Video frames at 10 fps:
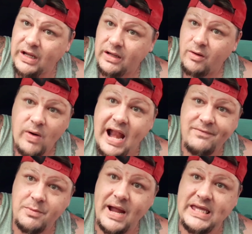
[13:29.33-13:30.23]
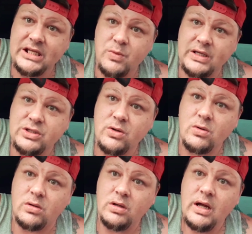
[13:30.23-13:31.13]
right after my kids went to school.
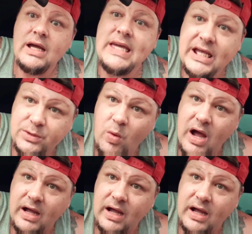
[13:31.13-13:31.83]
Guess what?